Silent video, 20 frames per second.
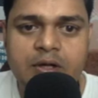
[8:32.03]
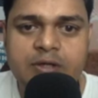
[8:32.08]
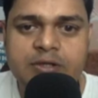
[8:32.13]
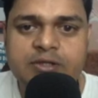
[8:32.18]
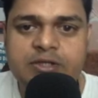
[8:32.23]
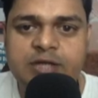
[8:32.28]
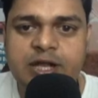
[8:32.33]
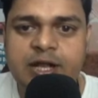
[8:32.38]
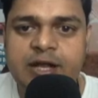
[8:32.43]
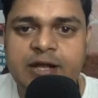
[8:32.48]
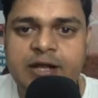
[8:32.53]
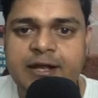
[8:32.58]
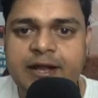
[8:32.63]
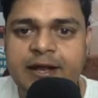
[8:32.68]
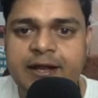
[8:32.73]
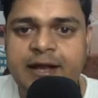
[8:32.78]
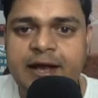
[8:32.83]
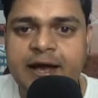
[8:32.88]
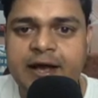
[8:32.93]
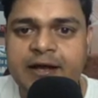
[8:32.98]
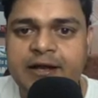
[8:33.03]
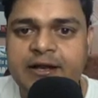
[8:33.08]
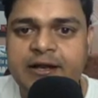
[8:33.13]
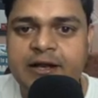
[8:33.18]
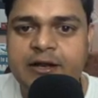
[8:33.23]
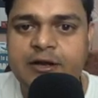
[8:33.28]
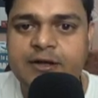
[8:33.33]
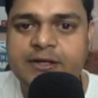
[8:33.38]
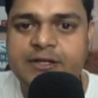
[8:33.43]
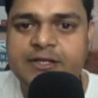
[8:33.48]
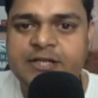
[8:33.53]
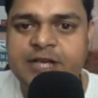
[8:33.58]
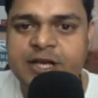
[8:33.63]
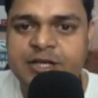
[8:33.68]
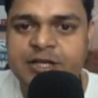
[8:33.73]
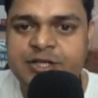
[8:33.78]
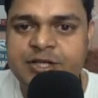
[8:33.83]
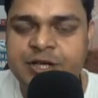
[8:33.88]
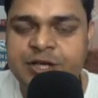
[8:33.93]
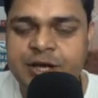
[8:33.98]
Select data and click
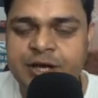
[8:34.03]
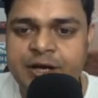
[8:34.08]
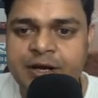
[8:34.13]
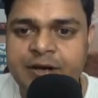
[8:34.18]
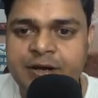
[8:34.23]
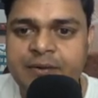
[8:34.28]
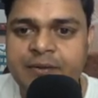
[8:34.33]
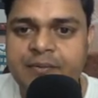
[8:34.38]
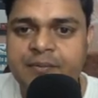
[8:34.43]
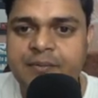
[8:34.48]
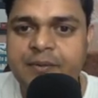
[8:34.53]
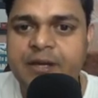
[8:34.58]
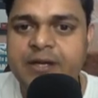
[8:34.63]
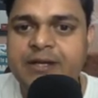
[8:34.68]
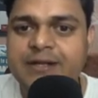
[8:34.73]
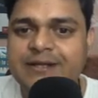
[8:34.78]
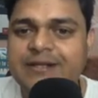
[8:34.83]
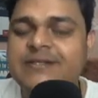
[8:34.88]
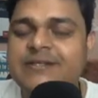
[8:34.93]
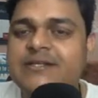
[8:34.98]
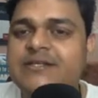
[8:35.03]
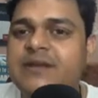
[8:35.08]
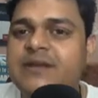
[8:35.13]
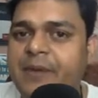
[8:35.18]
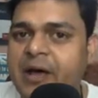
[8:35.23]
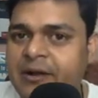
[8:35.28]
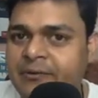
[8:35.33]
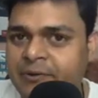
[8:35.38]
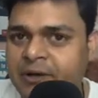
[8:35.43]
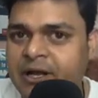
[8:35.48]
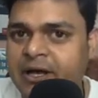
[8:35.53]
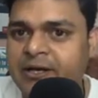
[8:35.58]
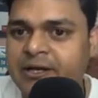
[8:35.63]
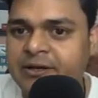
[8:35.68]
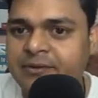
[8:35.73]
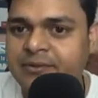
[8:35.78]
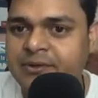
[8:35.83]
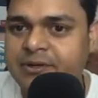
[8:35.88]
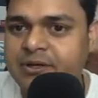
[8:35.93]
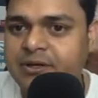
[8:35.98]
change tier, but this is the manual
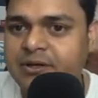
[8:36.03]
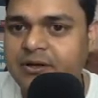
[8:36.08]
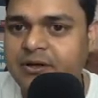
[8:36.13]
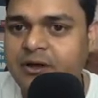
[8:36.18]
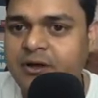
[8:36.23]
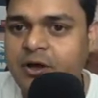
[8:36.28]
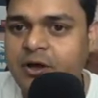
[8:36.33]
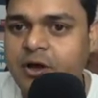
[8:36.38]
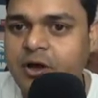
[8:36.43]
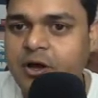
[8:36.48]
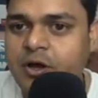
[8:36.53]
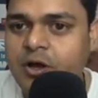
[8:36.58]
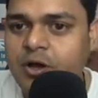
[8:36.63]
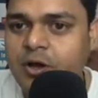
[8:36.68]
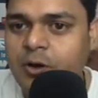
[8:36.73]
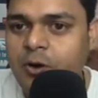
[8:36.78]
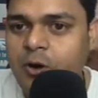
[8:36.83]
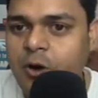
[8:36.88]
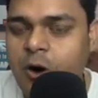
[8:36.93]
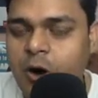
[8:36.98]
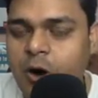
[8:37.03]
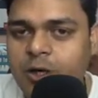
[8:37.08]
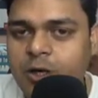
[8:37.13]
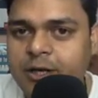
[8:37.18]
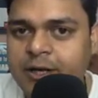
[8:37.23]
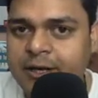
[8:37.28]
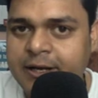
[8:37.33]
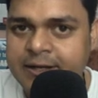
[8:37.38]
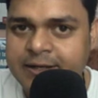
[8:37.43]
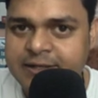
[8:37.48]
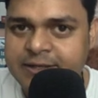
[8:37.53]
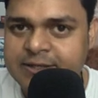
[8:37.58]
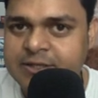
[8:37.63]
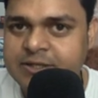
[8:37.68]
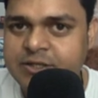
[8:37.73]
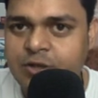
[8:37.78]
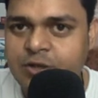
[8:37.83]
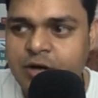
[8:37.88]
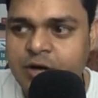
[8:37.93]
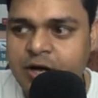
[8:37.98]
activity. Hot tier, this
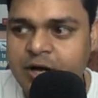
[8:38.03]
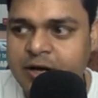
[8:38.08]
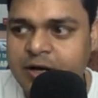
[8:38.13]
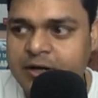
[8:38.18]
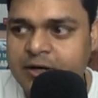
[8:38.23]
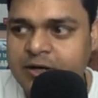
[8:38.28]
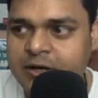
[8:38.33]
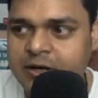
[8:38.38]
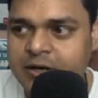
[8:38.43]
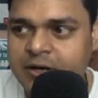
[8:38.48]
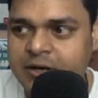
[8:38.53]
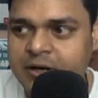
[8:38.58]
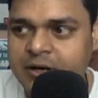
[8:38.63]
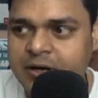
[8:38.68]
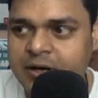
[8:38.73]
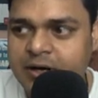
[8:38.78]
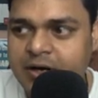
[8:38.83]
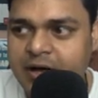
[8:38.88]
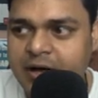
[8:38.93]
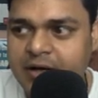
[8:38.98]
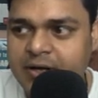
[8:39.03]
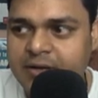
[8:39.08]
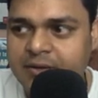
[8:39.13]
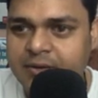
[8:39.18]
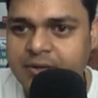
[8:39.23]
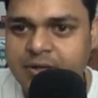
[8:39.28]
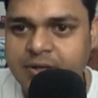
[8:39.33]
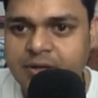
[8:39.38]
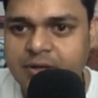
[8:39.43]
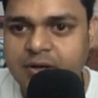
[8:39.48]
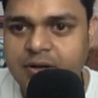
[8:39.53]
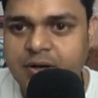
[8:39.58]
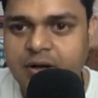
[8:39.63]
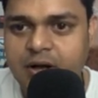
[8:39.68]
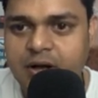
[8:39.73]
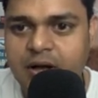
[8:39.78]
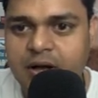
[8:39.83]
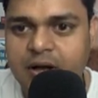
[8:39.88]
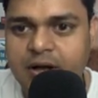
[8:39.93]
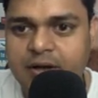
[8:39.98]
is your current activity,
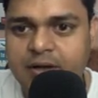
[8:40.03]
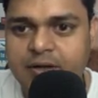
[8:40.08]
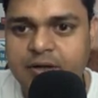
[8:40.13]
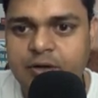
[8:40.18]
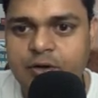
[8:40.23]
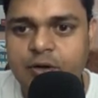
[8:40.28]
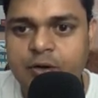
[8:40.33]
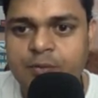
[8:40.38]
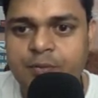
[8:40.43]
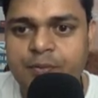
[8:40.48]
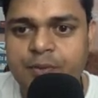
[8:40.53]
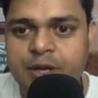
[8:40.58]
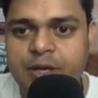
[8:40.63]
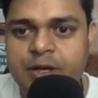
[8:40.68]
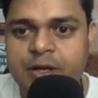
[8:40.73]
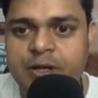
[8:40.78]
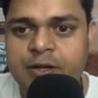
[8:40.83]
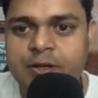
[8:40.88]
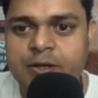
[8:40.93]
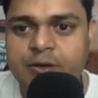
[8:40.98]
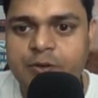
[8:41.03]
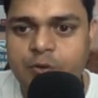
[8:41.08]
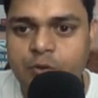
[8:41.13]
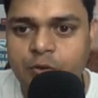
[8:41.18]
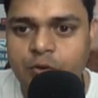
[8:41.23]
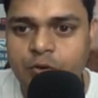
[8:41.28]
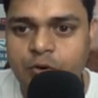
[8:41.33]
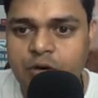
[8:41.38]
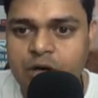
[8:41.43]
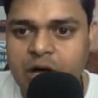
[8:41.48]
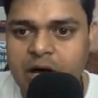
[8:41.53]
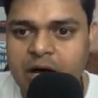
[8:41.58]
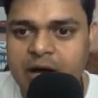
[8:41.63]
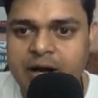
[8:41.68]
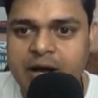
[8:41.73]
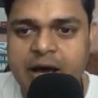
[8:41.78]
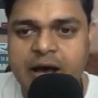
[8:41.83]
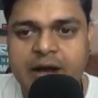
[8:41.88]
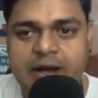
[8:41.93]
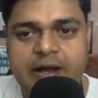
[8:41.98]
and you can make it cool
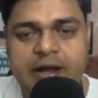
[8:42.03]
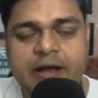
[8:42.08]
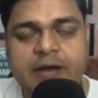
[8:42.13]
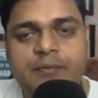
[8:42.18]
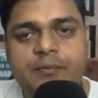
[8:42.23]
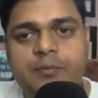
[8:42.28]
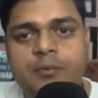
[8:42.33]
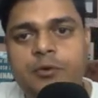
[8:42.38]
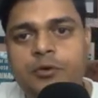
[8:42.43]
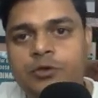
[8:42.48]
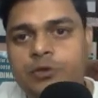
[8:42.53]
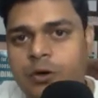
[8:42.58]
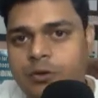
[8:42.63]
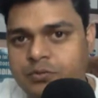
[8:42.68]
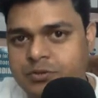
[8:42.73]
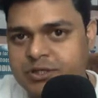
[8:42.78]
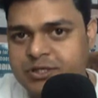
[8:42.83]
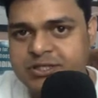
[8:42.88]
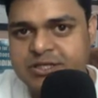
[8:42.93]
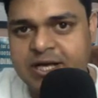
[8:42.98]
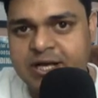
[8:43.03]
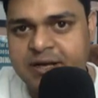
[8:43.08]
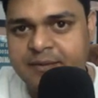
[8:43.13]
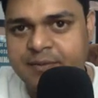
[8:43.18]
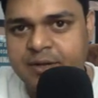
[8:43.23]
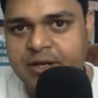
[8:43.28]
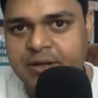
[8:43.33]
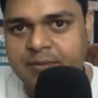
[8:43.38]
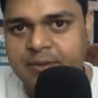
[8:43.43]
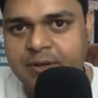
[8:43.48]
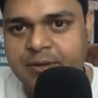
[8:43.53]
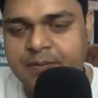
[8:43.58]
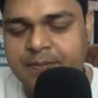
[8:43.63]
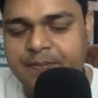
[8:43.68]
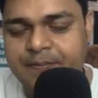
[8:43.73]
or archive. Both options are available.